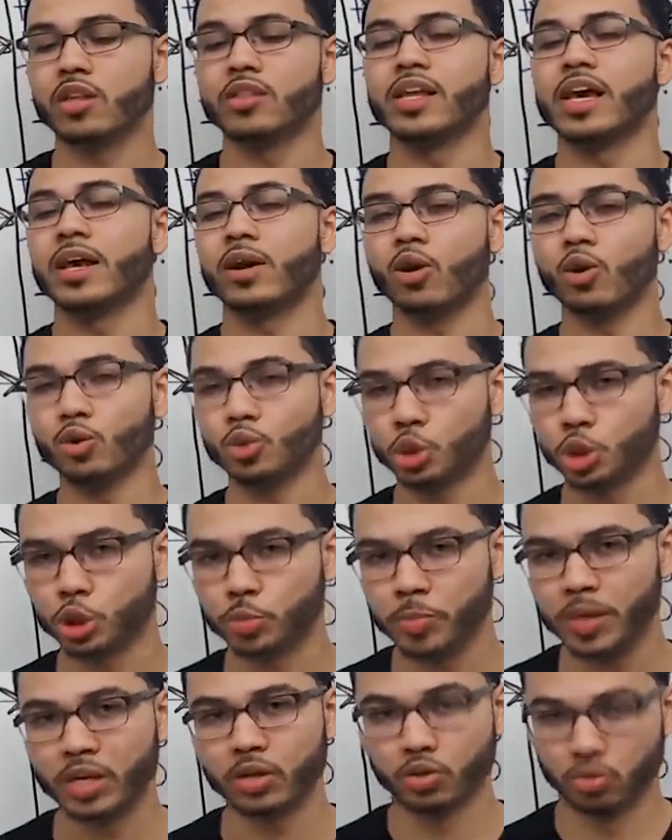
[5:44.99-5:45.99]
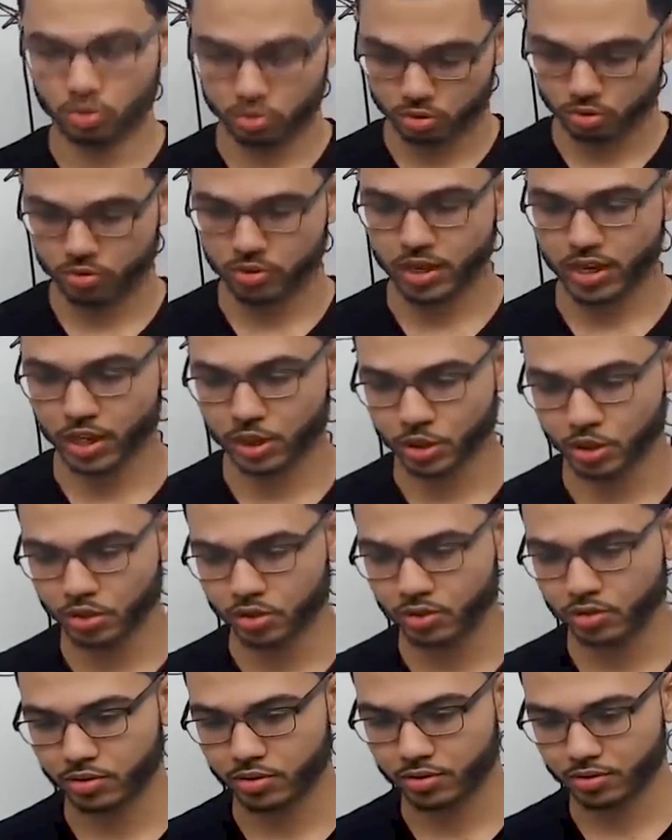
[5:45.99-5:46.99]
on that whole spiel that I
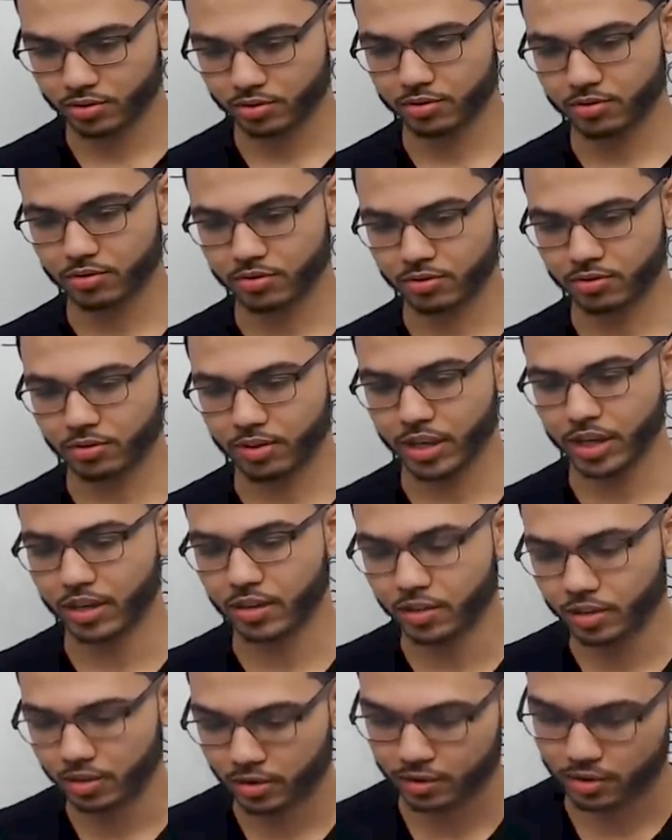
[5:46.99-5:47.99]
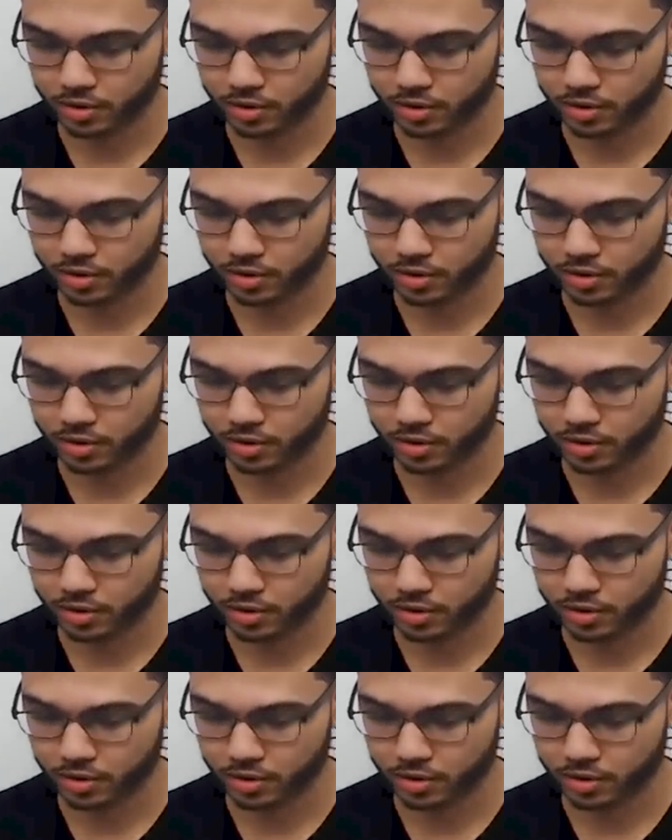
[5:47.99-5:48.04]
just did.